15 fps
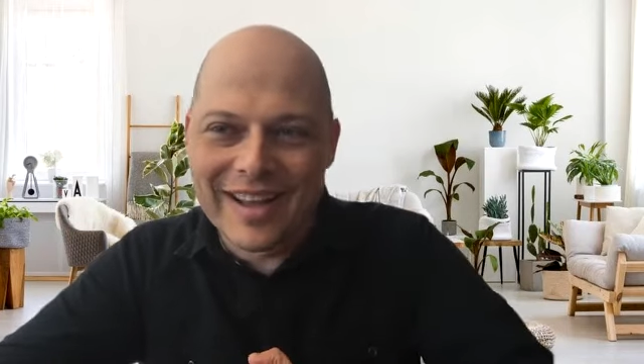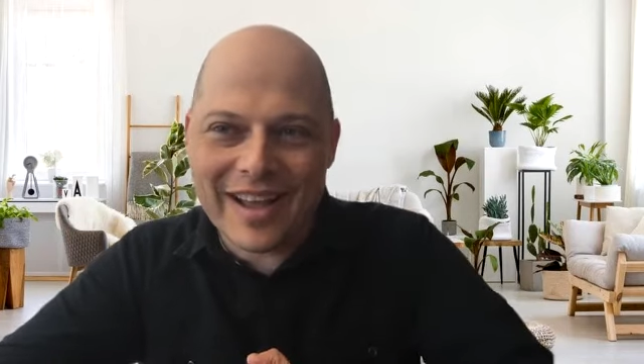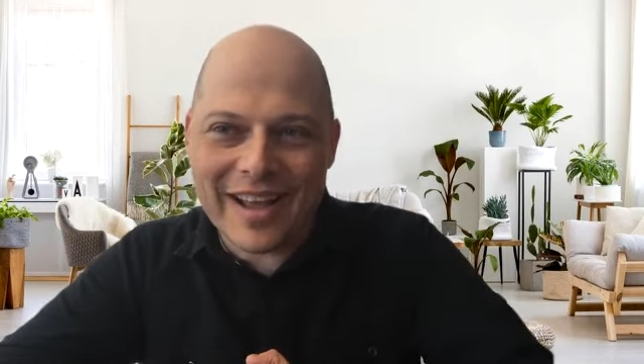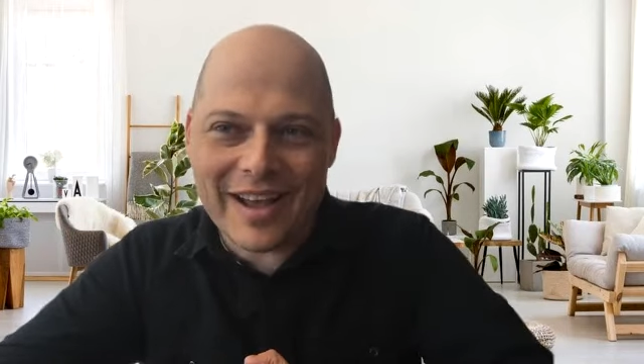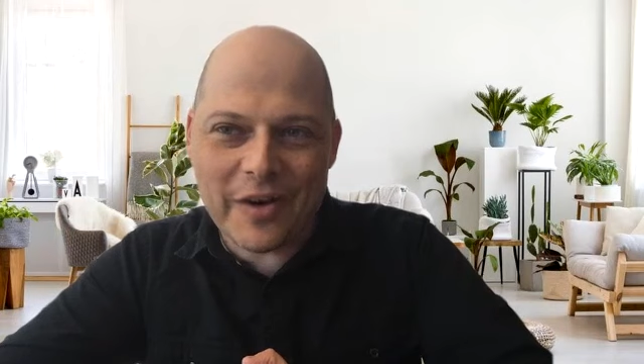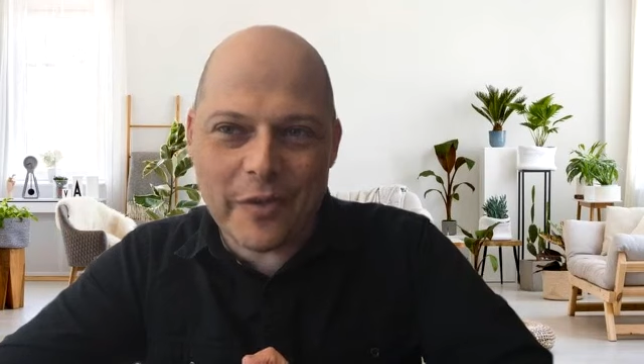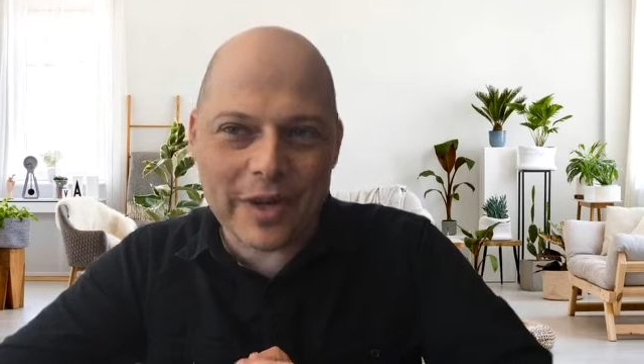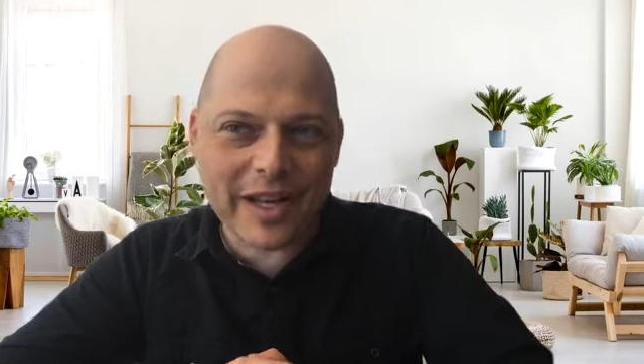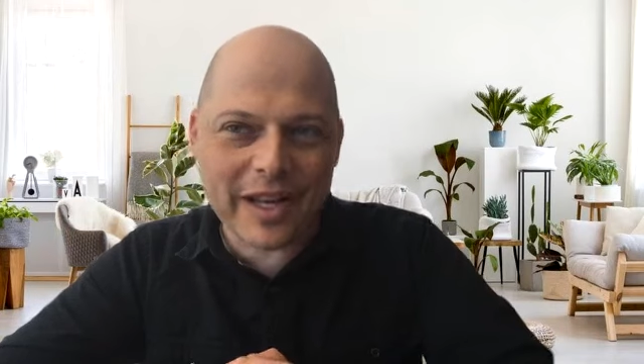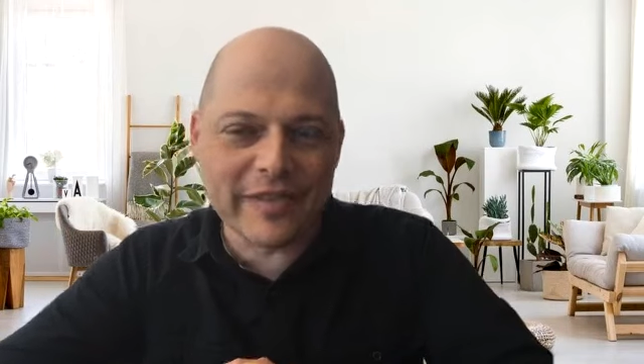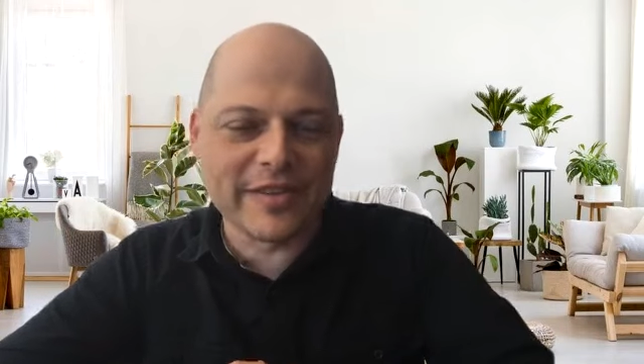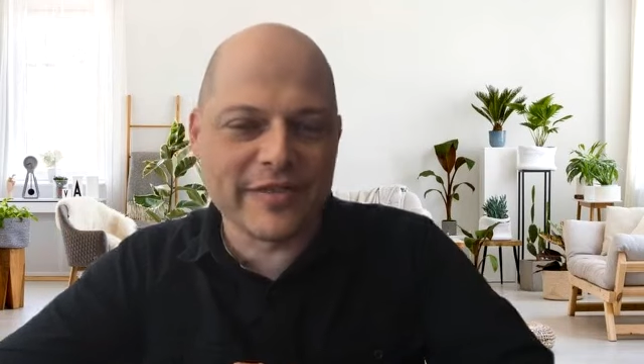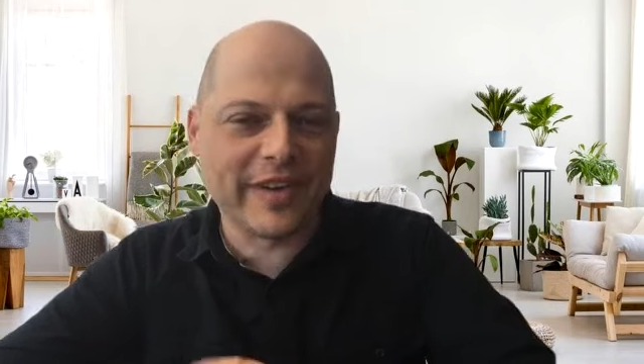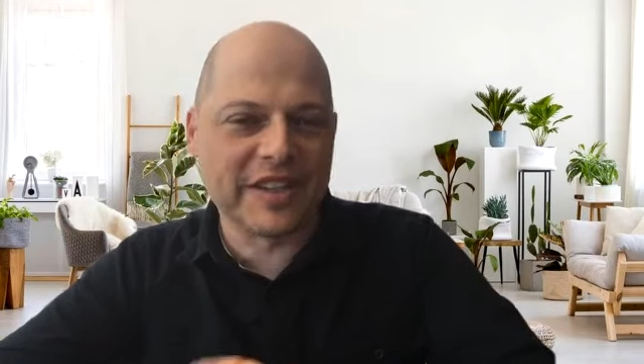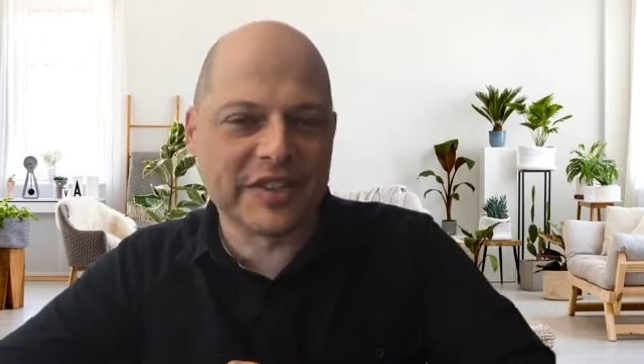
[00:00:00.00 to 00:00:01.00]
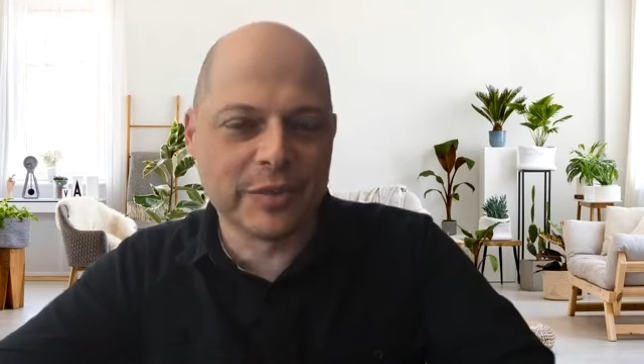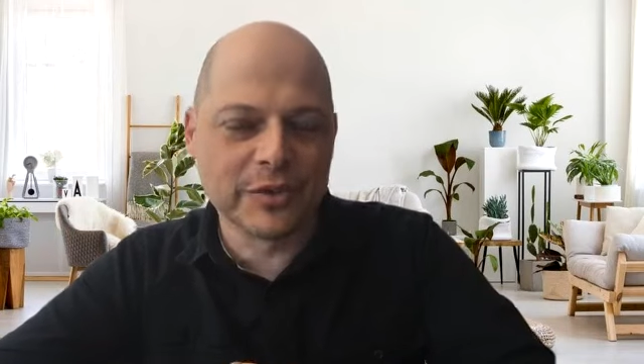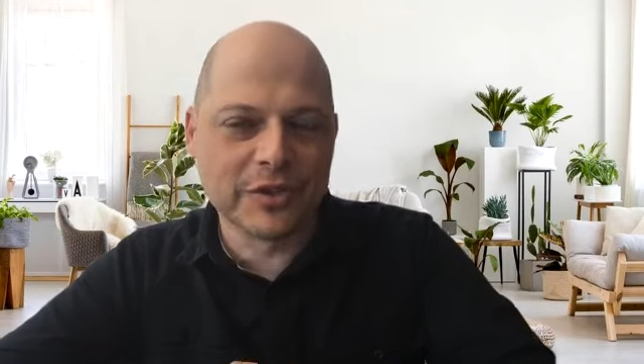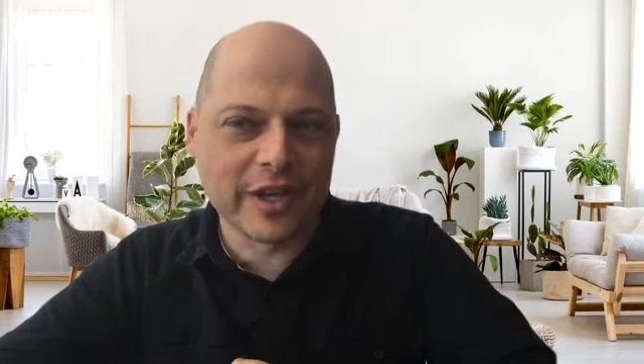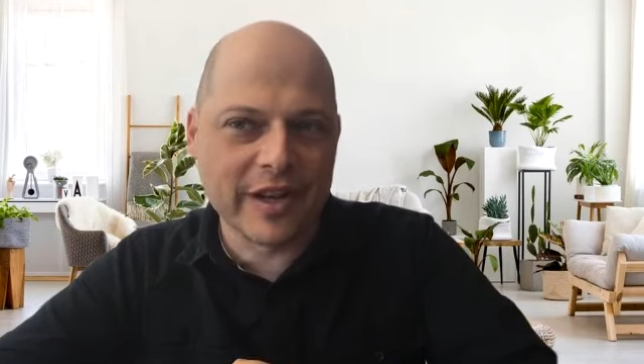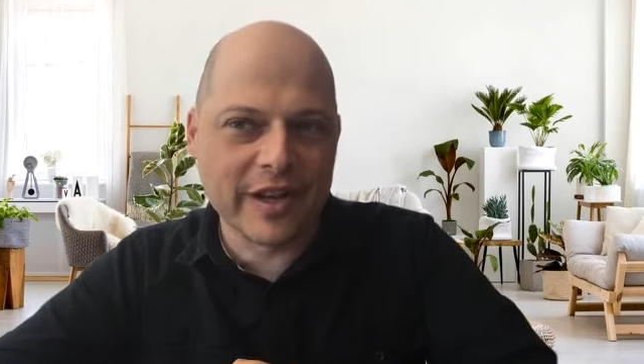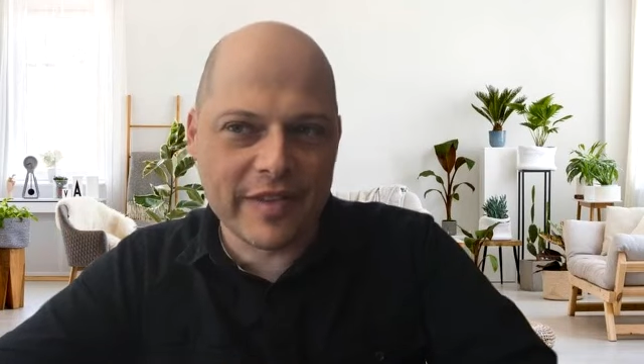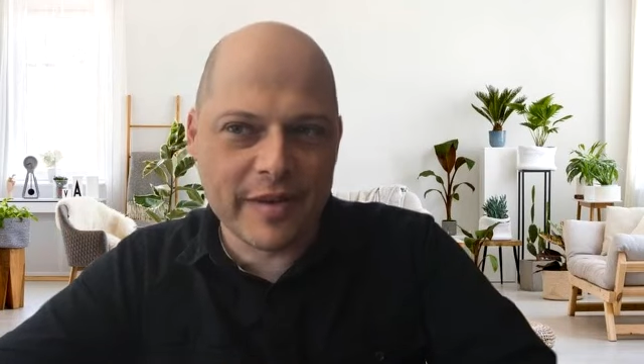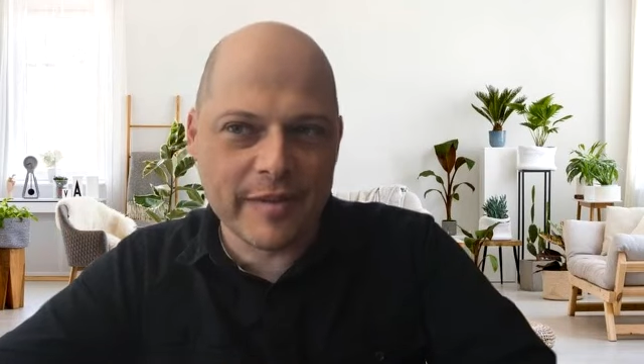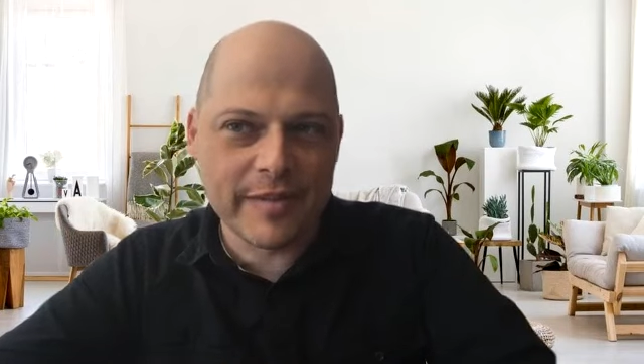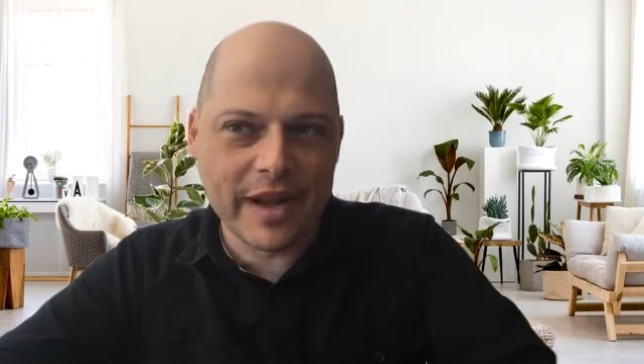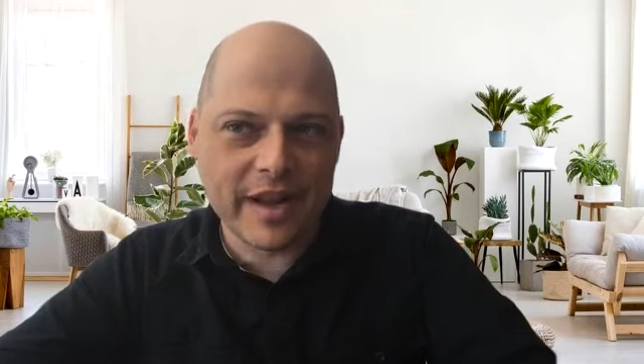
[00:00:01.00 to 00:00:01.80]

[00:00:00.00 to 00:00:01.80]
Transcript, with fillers: what kind of advice would you give them